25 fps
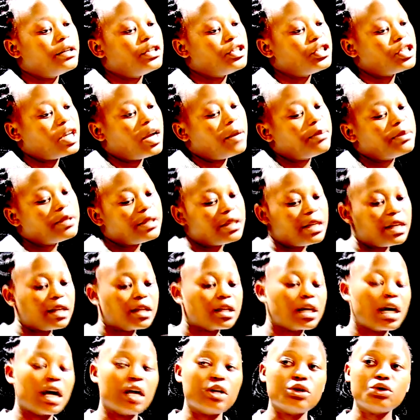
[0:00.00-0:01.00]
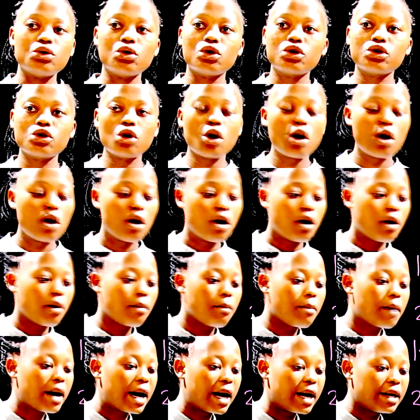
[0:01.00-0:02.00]
sharp stick and you also
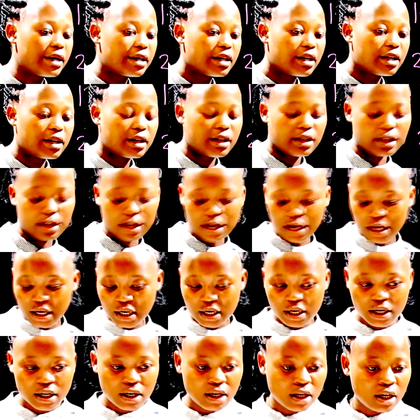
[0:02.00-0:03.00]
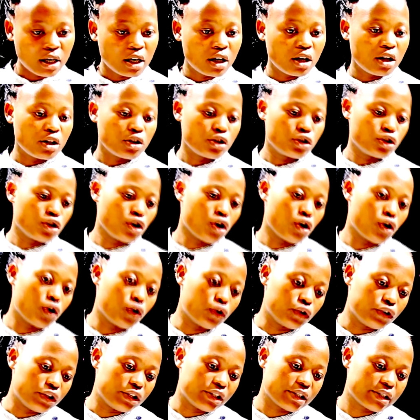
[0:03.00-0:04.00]
burn the
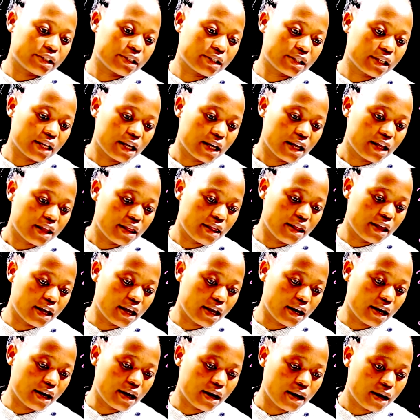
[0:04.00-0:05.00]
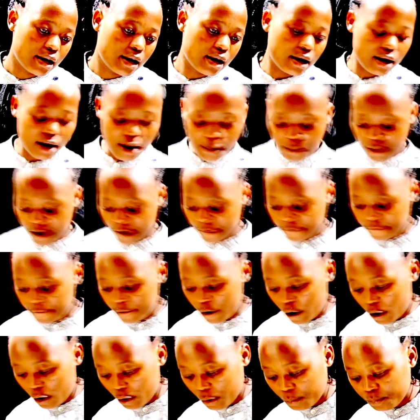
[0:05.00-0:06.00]
thorns. Then number
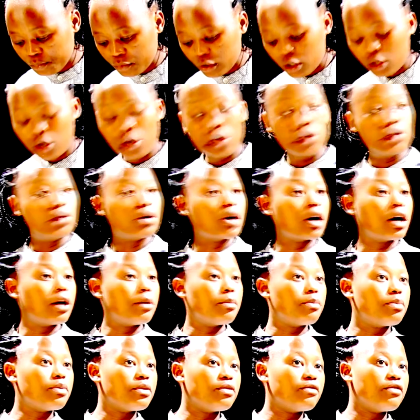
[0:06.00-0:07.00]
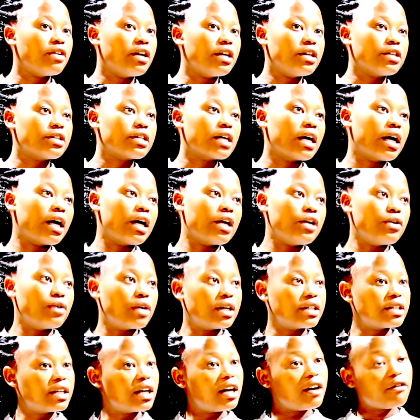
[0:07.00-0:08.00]
four, you can prevent
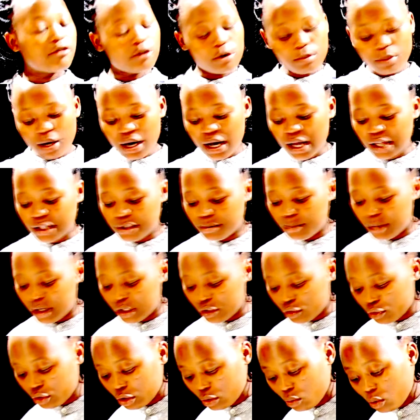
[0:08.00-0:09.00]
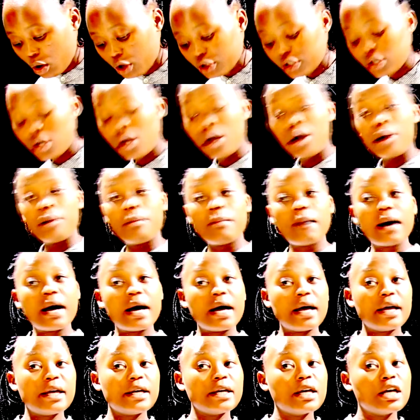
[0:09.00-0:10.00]
yourself from cuts by doing what?
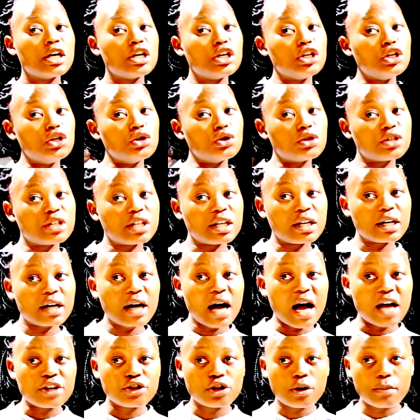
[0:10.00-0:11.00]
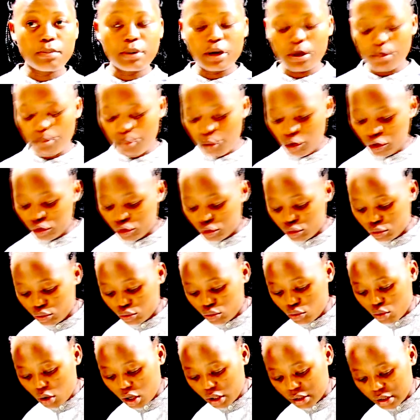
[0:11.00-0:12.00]
By using a chopping board to
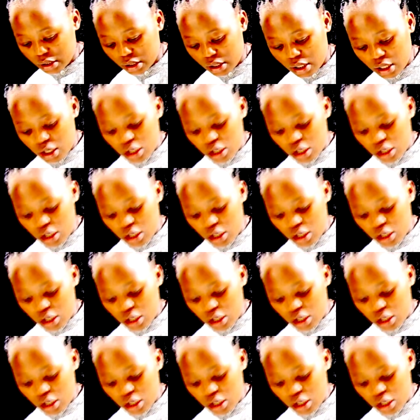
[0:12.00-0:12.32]
do what?